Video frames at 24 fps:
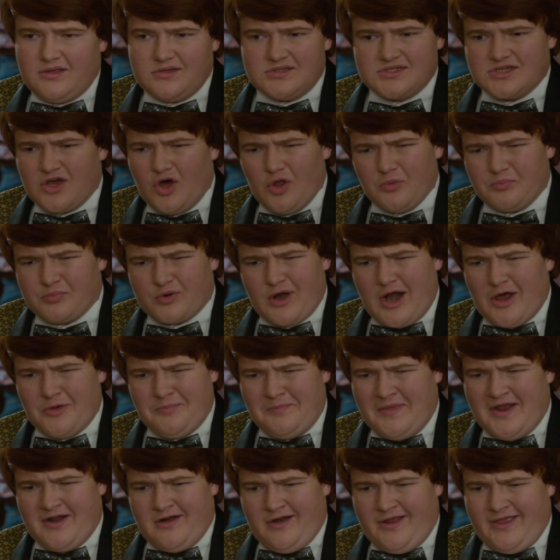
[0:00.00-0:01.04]
It's called Proud
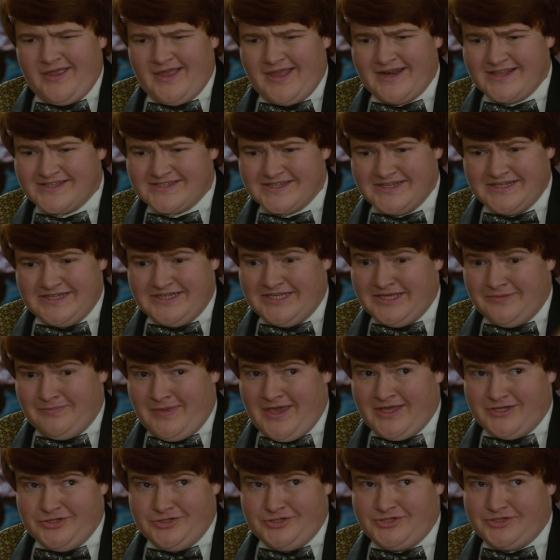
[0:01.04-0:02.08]
Mary, and it's in D
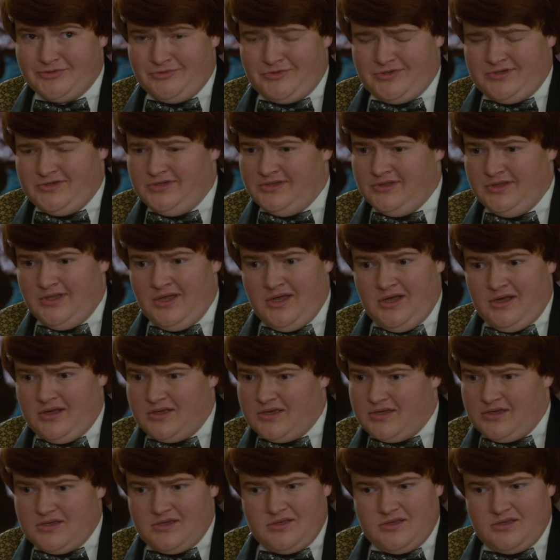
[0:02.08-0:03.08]
major, so good luck.